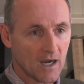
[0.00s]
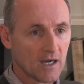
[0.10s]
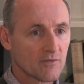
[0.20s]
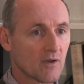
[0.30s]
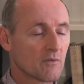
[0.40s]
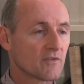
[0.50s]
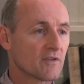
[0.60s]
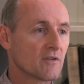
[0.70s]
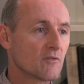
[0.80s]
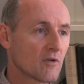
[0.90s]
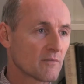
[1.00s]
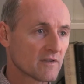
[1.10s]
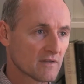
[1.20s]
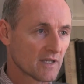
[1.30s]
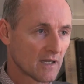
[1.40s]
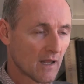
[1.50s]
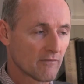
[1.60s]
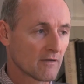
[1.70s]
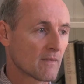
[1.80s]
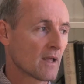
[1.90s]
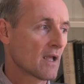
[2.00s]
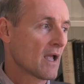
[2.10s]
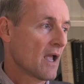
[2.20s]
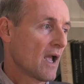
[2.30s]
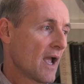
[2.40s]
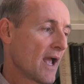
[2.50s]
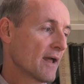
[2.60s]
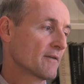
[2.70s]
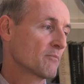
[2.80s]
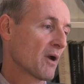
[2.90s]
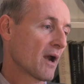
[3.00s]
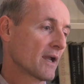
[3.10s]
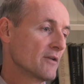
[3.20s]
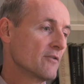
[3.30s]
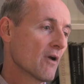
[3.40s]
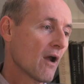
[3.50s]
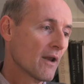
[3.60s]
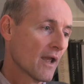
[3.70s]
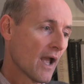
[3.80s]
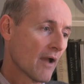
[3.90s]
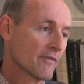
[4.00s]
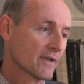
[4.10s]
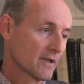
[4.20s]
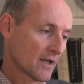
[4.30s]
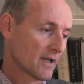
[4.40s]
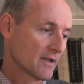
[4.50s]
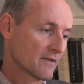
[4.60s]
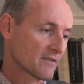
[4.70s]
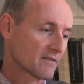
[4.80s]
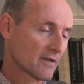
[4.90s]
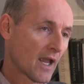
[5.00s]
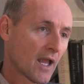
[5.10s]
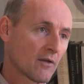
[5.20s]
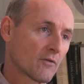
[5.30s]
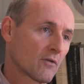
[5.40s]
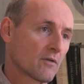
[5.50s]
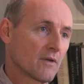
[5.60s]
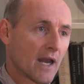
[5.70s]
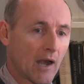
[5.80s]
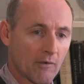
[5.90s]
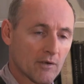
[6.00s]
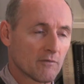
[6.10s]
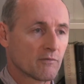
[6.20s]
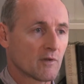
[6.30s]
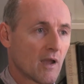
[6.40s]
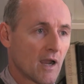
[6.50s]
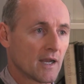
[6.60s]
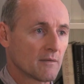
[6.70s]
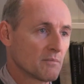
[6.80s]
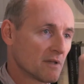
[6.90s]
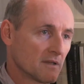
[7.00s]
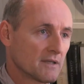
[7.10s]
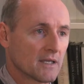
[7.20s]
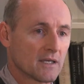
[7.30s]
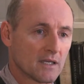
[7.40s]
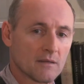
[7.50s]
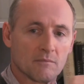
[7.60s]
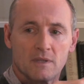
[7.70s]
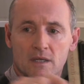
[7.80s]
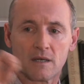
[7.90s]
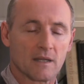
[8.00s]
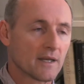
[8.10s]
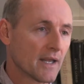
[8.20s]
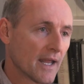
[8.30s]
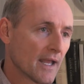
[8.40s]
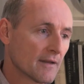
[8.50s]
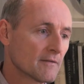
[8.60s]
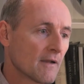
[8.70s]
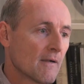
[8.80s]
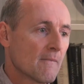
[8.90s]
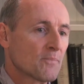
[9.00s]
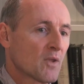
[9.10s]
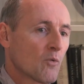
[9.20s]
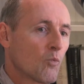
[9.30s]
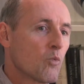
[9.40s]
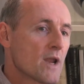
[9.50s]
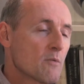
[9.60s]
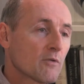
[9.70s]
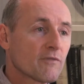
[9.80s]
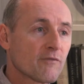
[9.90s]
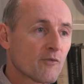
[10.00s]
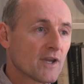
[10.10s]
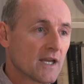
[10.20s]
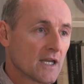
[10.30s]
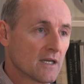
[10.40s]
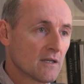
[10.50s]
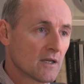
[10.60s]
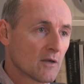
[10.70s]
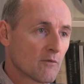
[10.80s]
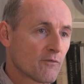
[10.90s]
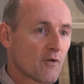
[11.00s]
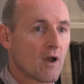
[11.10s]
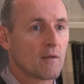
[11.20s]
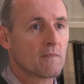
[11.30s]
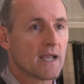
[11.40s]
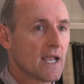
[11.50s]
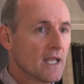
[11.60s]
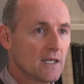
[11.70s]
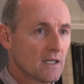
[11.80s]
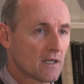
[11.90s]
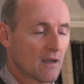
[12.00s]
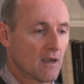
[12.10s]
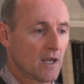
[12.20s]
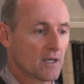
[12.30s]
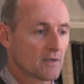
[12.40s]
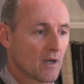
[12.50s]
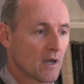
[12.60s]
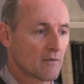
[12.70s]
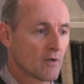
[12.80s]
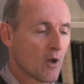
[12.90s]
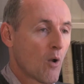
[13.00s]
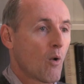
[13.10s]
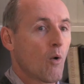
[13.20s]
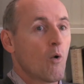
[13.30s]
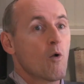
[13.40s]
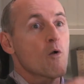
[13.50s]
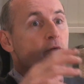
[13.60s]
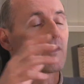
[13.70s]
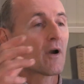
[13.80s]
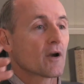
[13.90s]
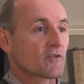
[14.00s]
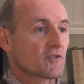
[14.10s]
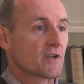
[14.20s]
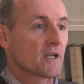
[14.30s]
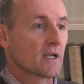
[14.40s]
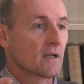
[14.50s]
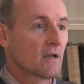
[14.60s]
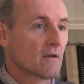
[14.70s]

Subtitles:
I thought was enormously clever. And by not having a standard narrative line beginning, middle, and end, we were freed from any kind of overarching,